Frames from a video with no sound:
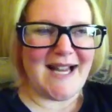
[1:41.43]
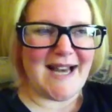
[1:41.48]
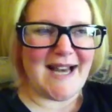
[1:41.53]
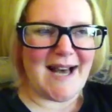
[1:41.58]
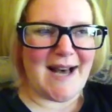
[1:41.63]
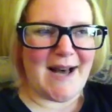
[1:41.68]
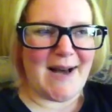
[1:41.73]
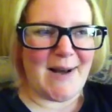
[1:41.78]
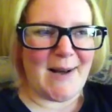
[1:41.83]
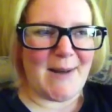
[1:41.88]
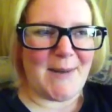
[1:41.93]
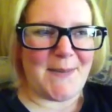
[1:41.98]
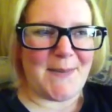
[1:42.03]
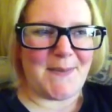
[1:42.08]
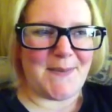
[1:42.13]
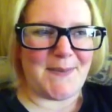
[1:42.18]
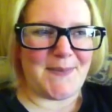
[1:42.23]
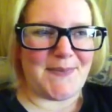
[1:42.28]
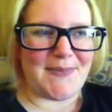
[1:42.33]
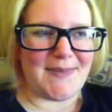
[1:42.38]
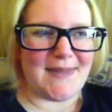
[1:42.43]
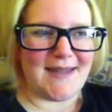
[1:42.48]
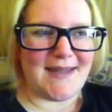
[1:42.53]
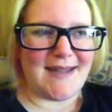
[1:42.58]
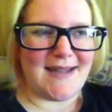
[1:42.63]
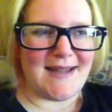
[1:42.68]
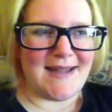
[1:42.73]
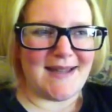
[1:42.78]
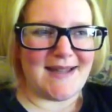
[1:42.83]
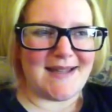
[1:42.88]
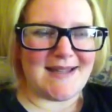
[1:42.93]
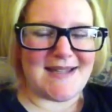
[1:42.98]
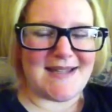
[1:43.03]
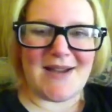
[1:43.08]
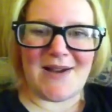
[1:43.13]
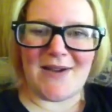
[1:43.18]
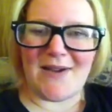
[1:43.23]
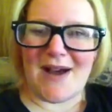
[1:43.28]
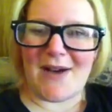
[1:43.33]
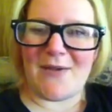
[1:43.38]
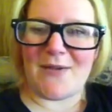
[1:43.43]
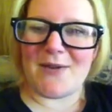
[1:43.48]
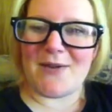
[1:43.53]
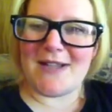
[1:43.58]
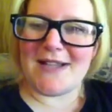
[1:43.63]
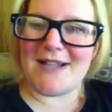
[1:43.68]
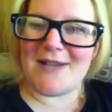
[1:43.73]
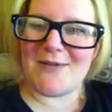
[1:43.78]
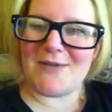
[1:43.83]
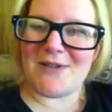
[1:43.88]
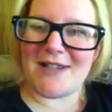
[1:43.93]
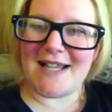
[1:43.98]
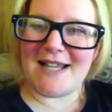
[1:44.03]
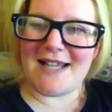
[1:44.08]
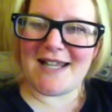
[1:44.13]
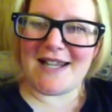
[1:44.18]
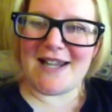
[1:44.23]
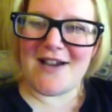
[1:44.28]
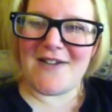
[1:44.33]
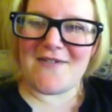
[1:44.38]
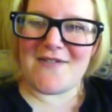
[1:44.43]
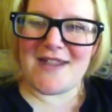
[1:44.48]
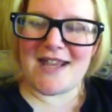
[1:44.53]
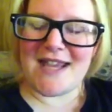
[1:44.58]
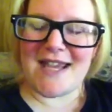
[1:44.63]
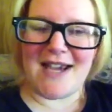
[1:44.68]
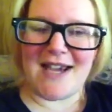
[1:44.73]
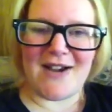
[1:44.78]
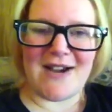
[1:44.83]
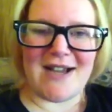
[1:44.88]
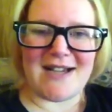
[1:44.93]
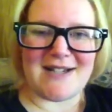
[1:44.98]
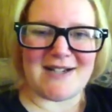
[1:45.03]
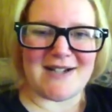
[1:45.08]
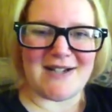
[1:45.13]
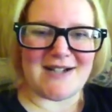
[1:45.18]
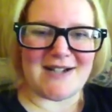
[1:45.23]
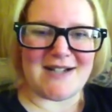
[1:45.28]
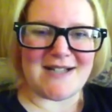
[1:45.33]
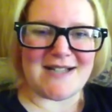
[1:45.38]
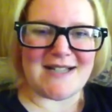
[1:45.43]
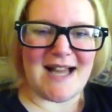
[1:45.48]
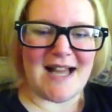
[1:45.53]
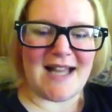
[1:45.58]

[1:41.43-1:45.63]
Um, so I really, really loved the characters.